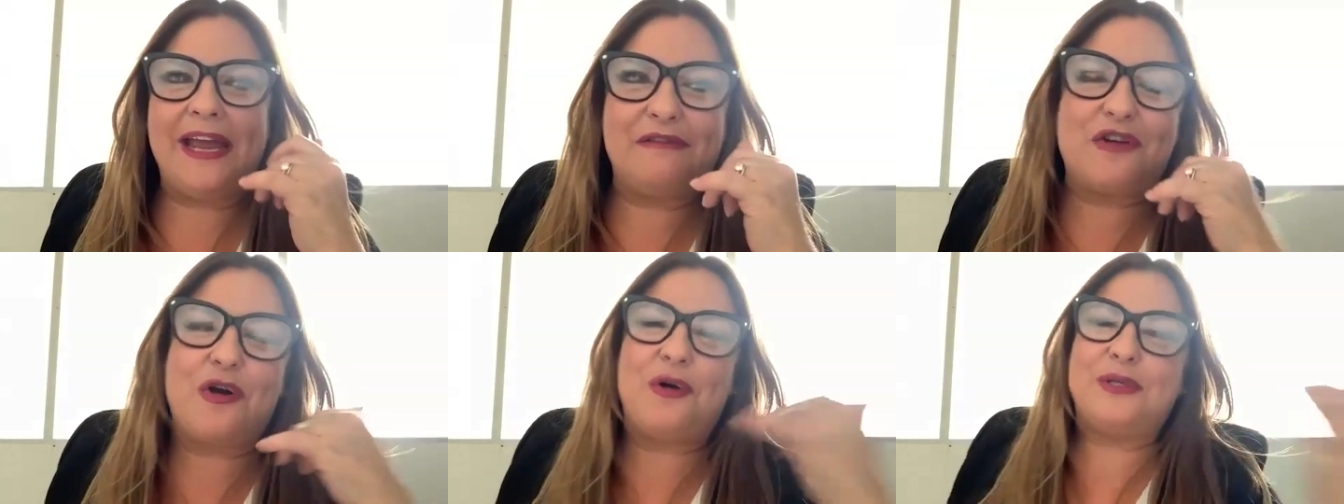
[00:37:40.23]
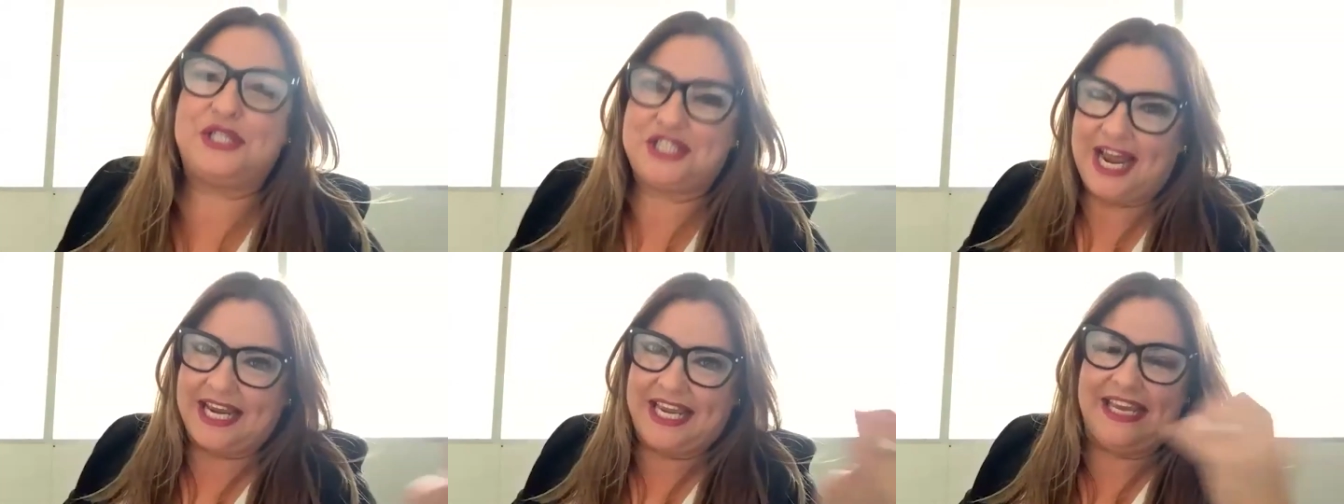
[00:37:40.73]
And of course,
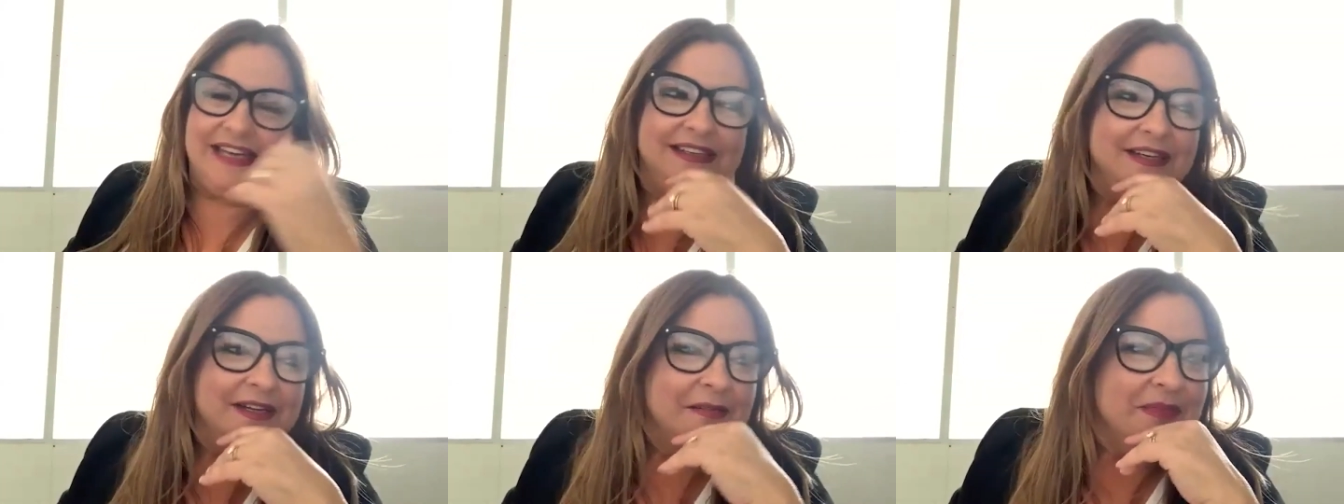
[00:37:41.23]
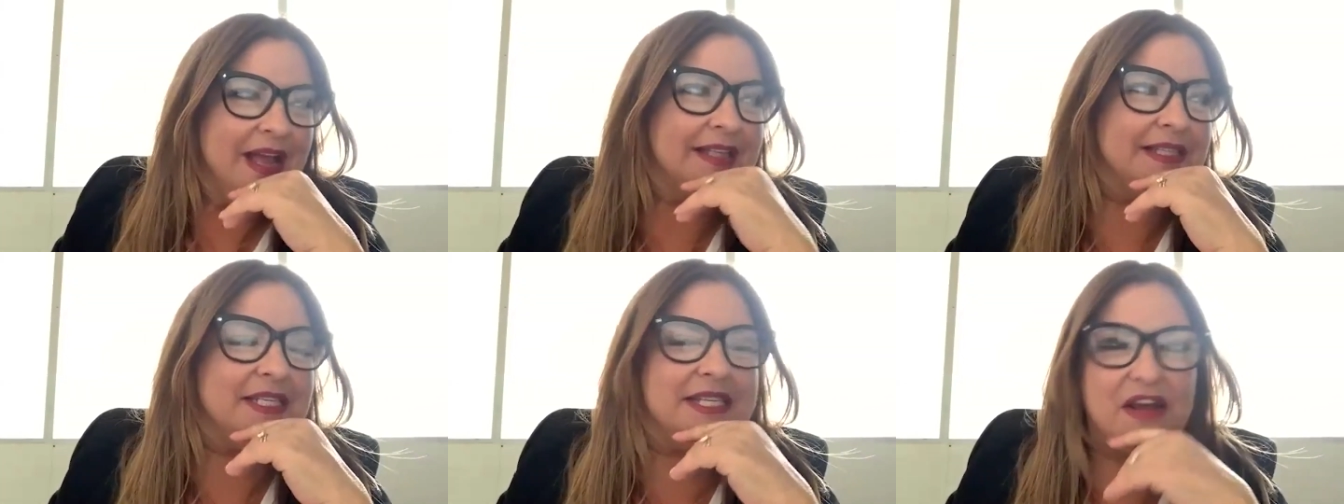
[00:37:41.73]
Jackie and,
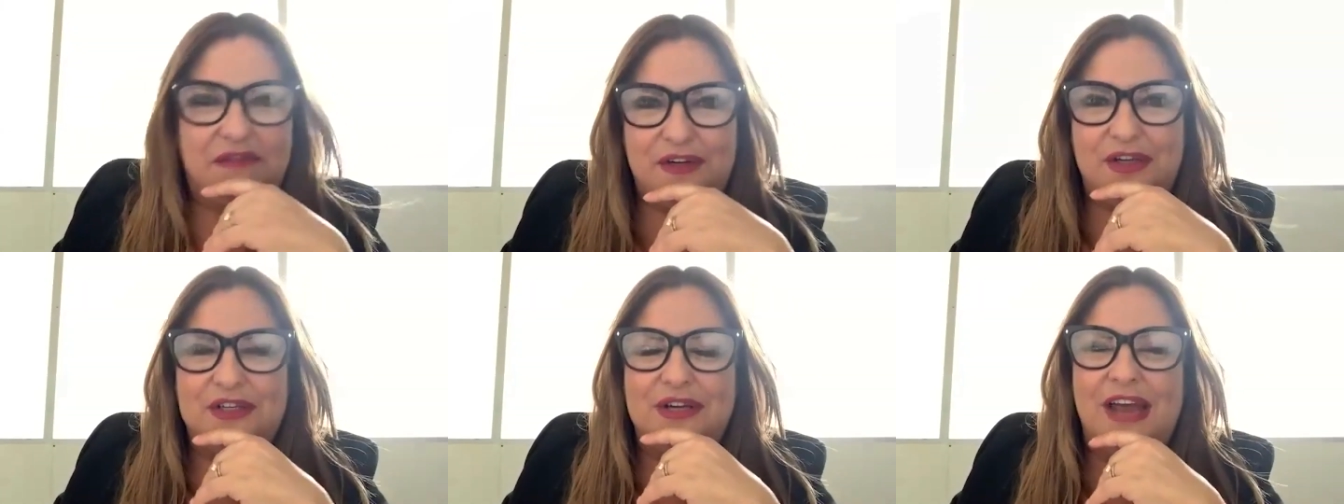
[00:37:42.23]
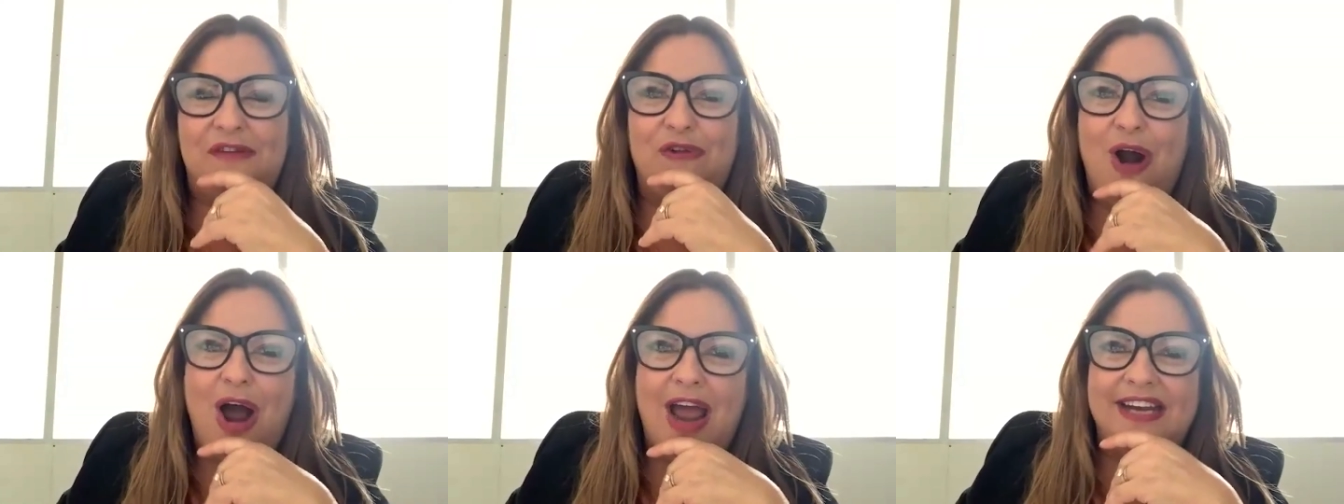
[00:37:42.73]
and Stefan and, and
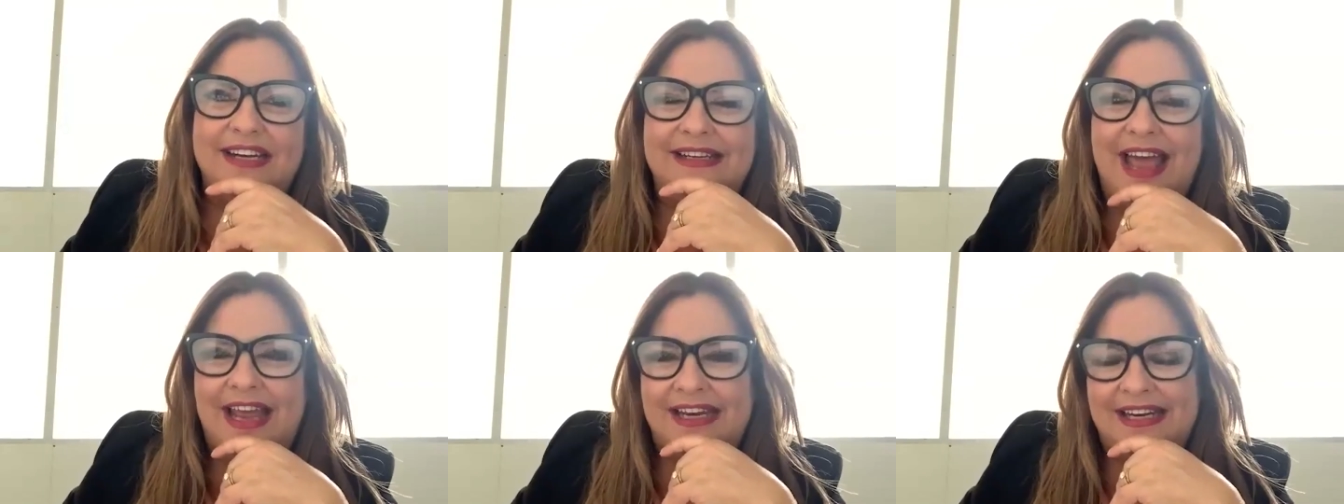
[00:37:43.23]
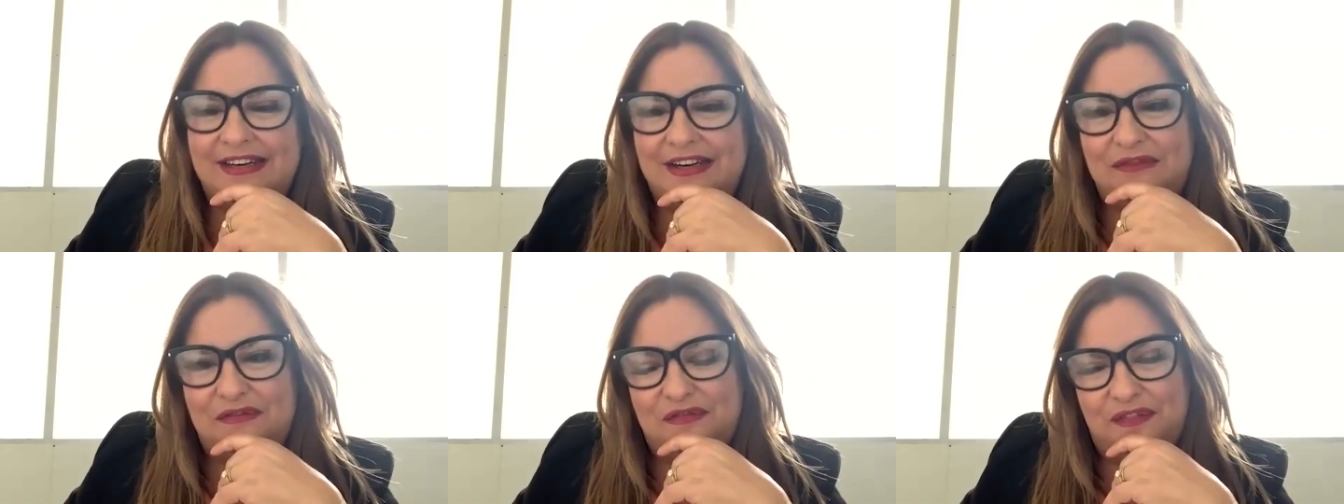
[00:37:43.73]
Ryan and, and
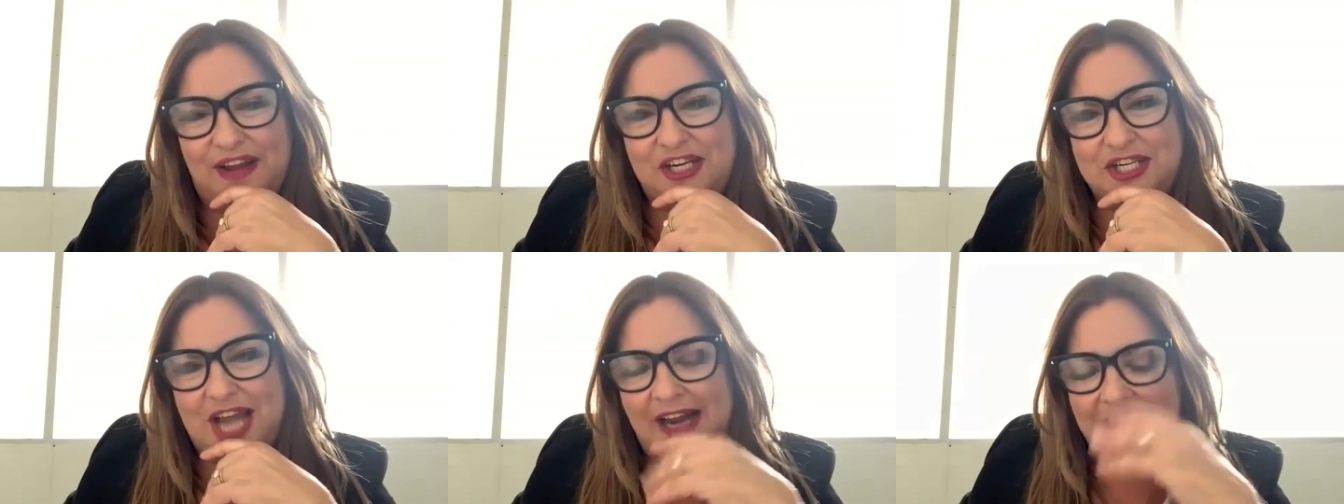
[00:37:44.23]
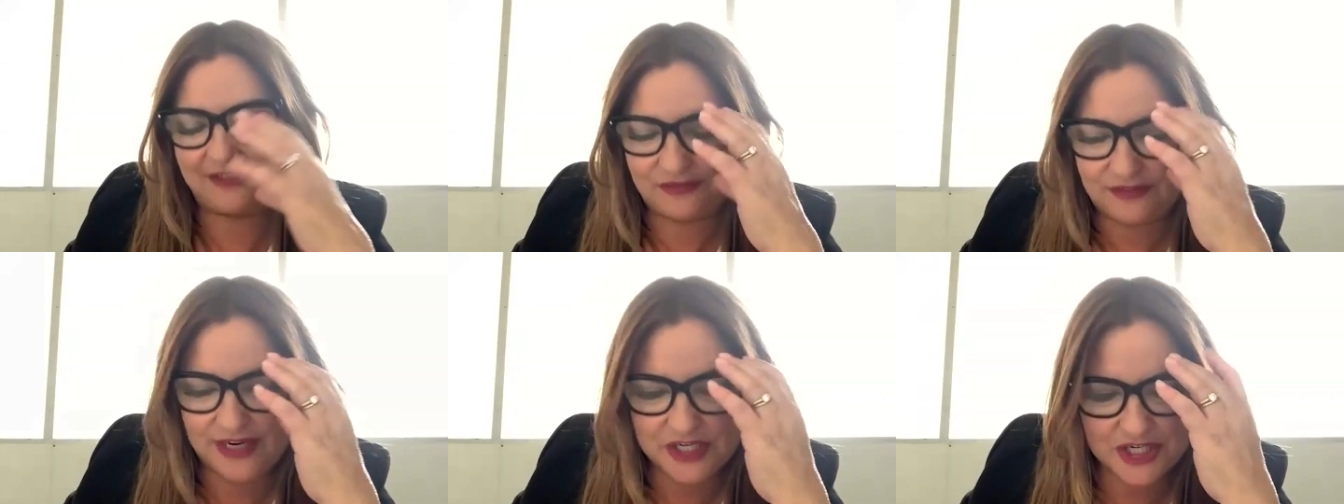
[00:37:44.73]
Fletch, Alan
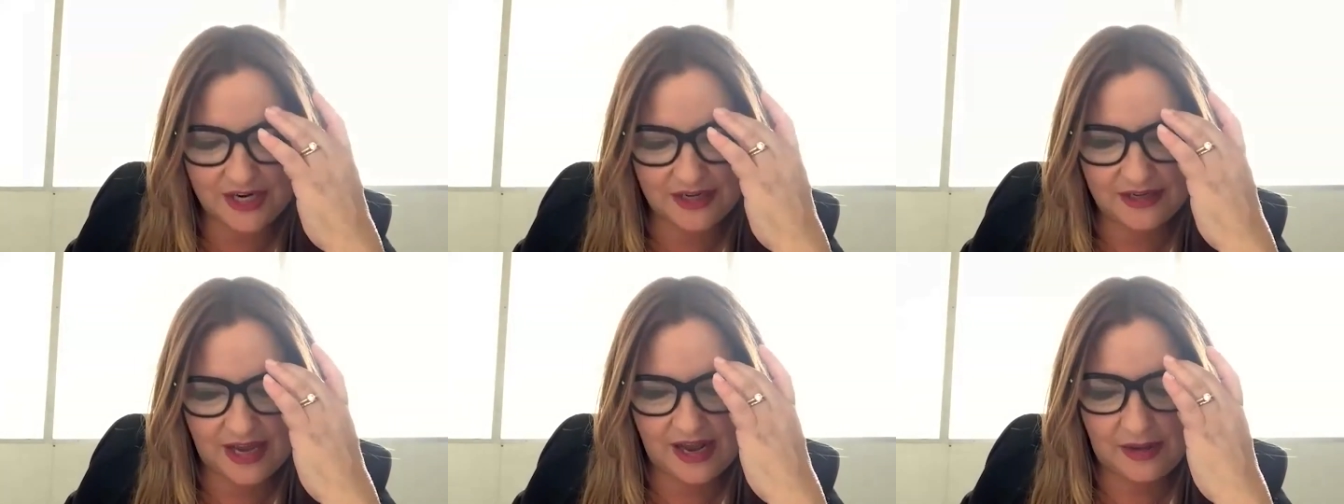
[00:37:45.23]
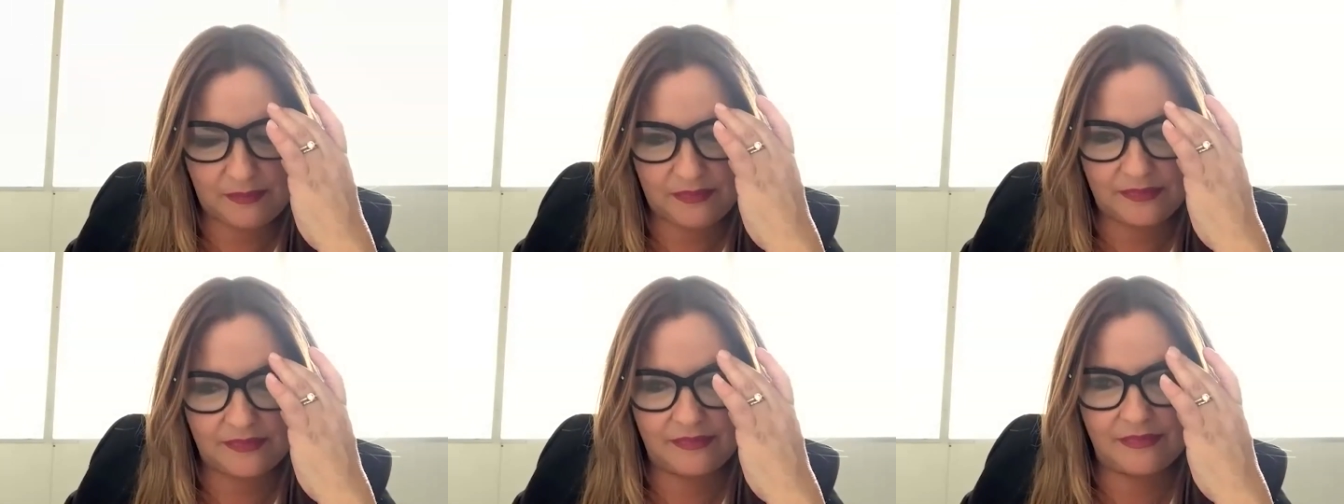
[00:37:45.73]
Fletcher, um,